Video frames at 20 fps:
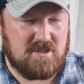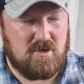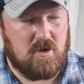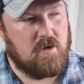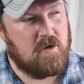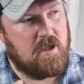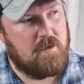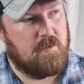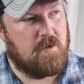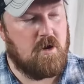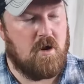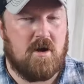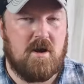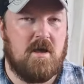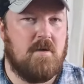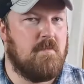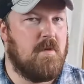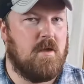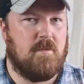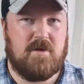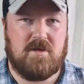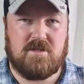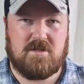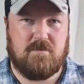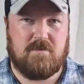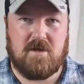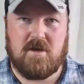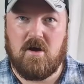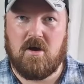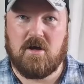so I'll keep an eye on it, and maybe it's
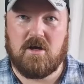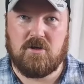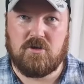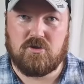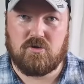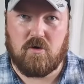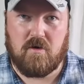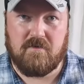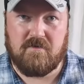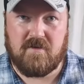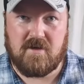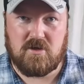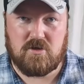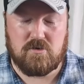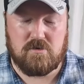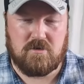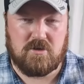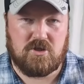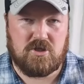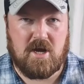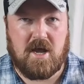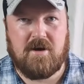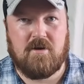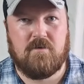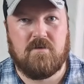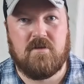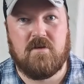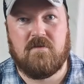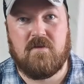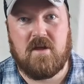something I can try and feature on the channel
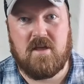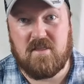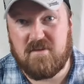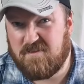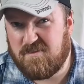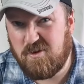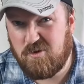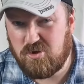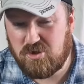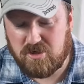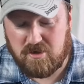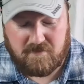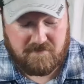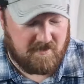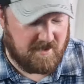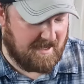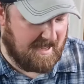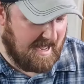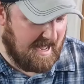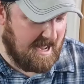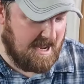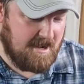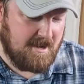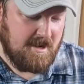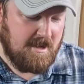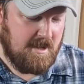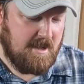in the future if I can,